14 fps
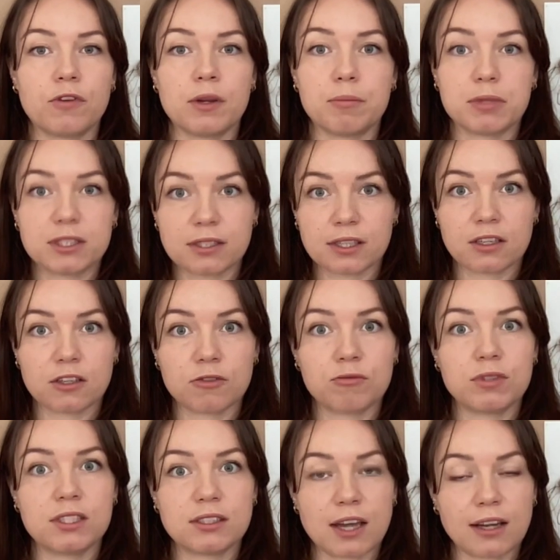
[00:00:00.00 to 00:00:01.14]
in particular,
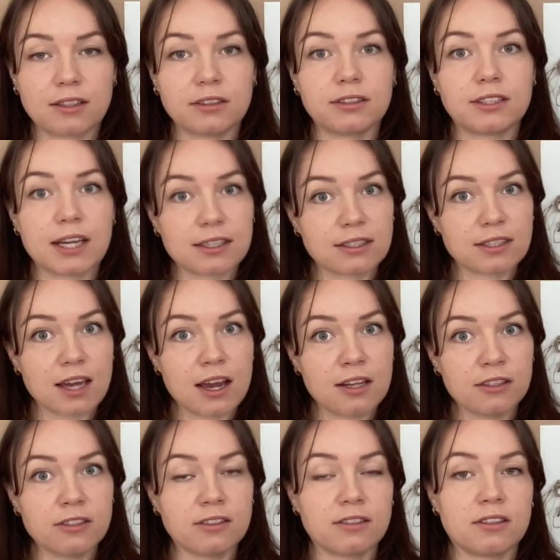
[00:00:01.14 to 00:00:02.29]
recycled
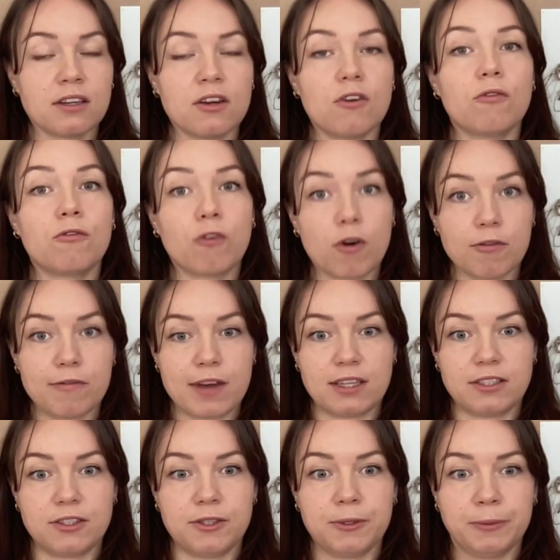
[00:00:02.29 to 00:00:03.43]
textiles for
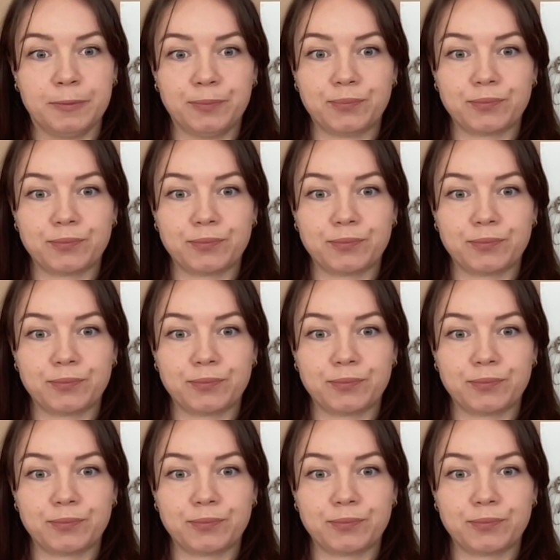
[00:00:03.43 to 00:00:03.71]
fashion.